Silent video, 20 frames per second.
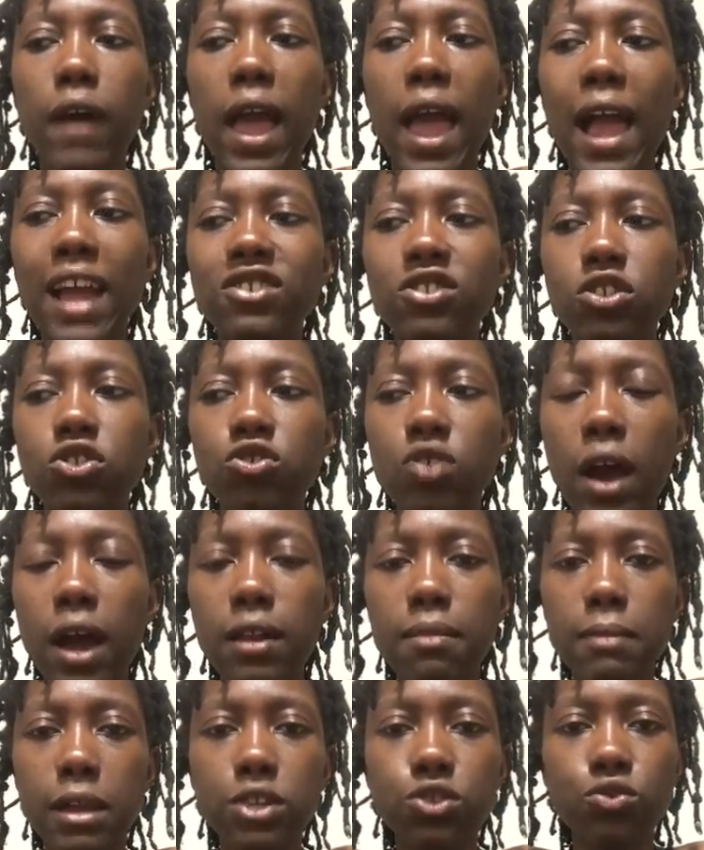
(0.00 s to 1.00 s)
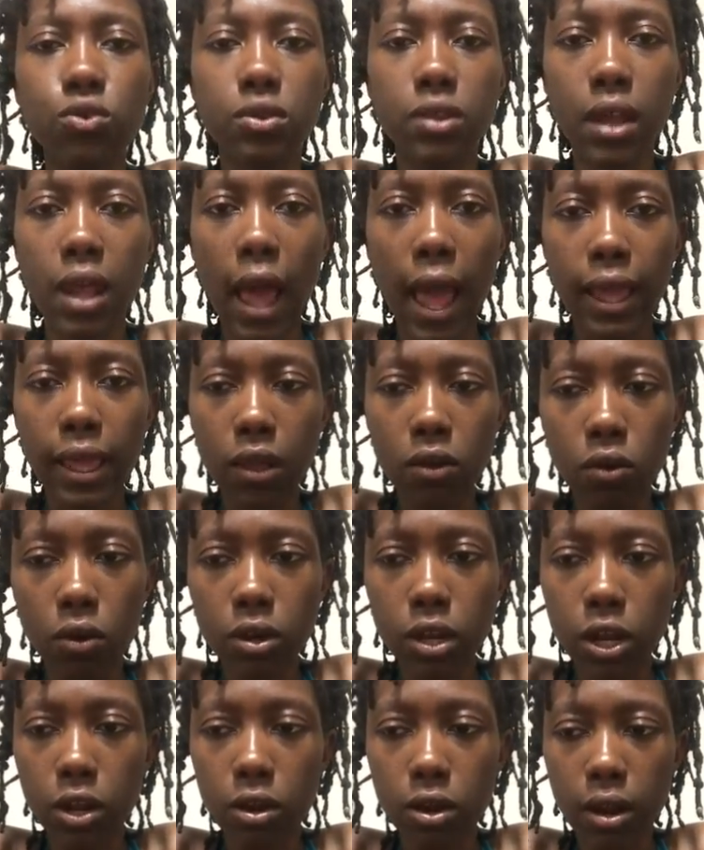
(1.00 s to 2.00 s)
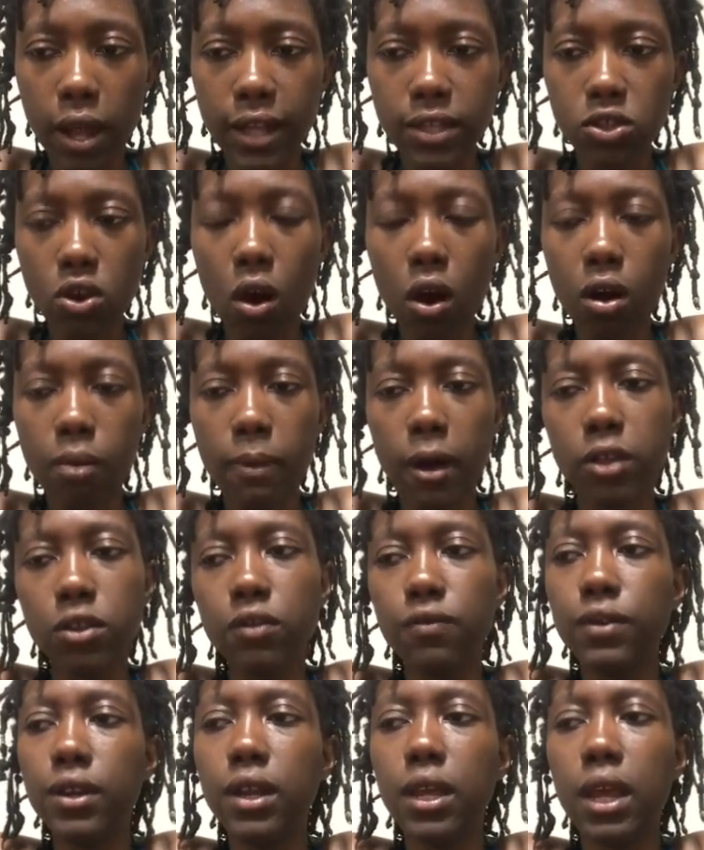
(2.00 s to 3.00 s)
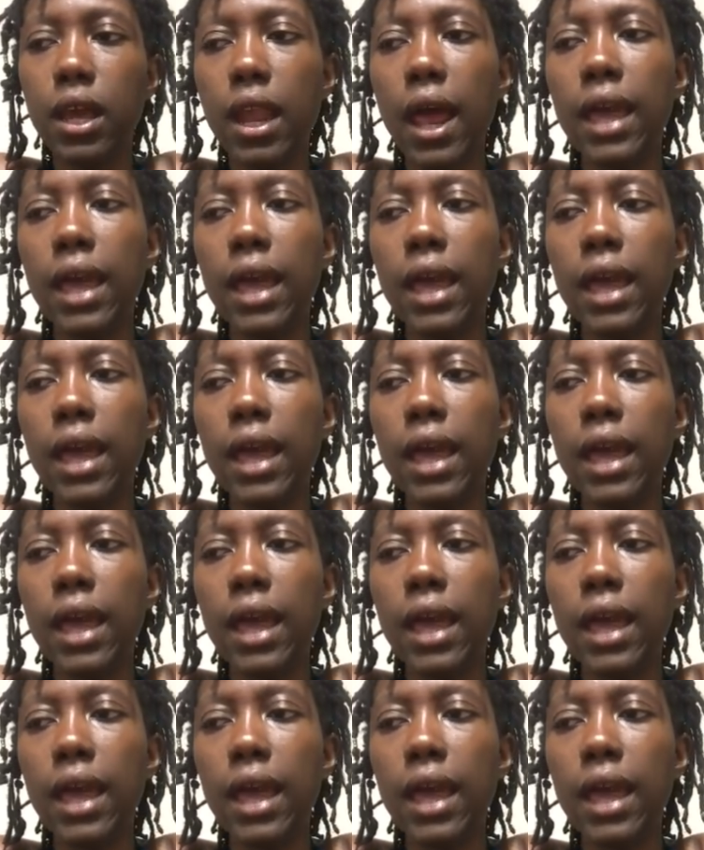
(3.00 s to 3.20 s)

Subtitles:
I actually try to make sure that I get on here and I talk about the reading,